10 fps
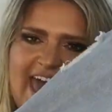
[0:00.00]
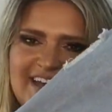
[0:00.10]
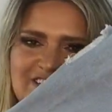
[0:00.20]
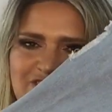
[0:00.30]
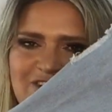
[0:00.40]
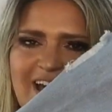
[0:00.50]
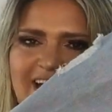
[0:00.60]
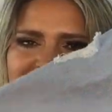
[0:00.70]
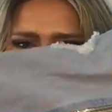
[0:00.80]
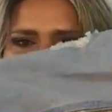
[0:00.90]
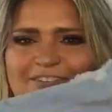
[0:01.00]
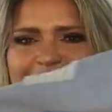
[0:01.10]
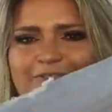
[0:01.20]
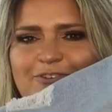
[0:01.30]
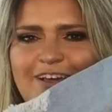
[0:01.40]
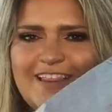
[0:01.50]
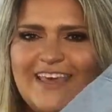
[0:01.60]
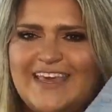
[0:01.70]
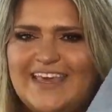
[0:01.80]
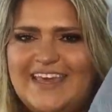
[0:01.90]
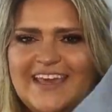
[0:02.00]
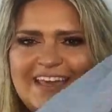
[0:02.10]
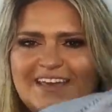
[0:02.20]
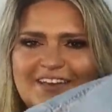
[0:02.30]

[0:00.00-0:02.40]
extra like frilly